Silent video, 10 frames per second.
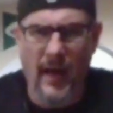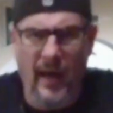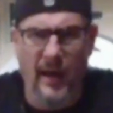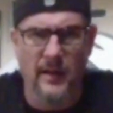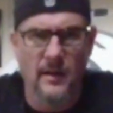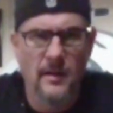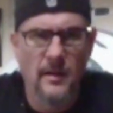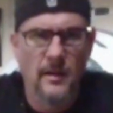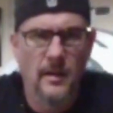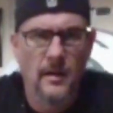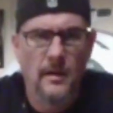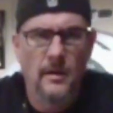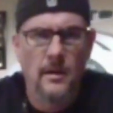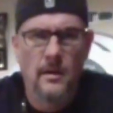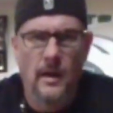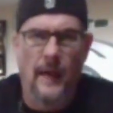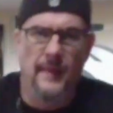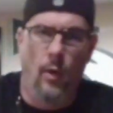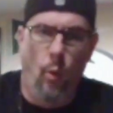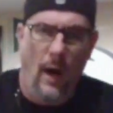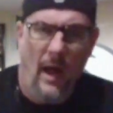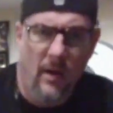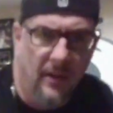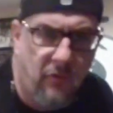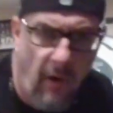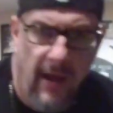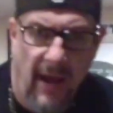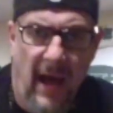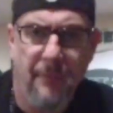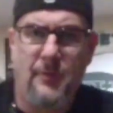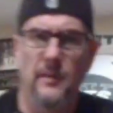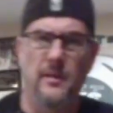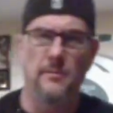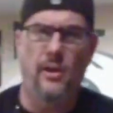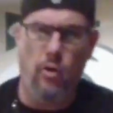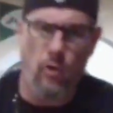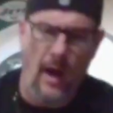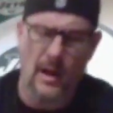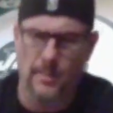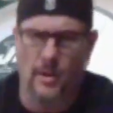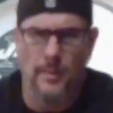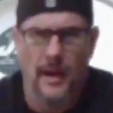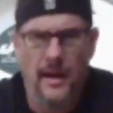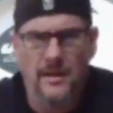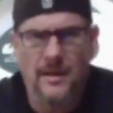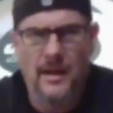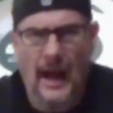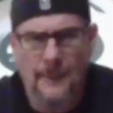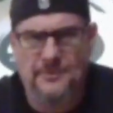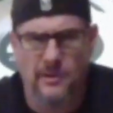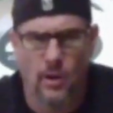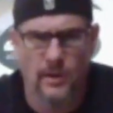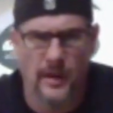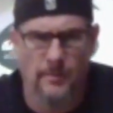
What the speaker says: hit. And the awareness right after is incredible, man. Absolutely